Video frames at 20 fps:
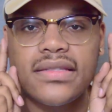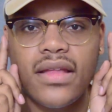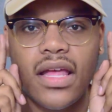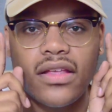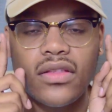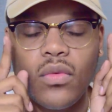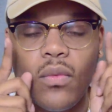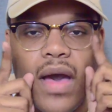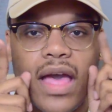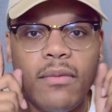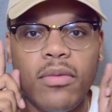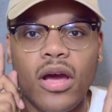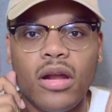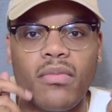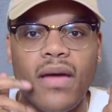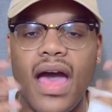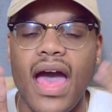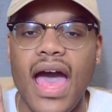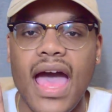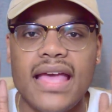like the white part
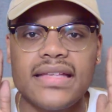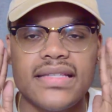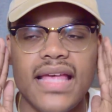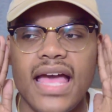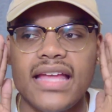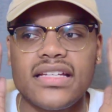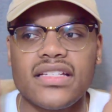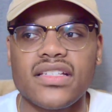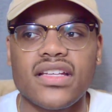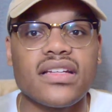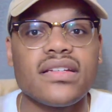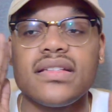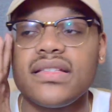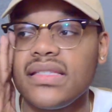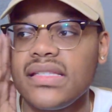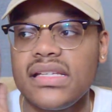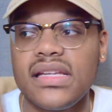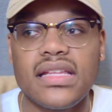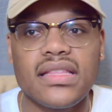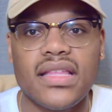of my eyes. I just couldn't
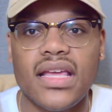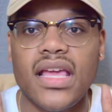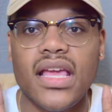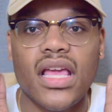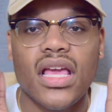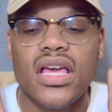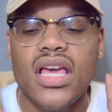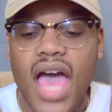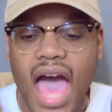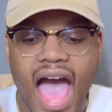see anything.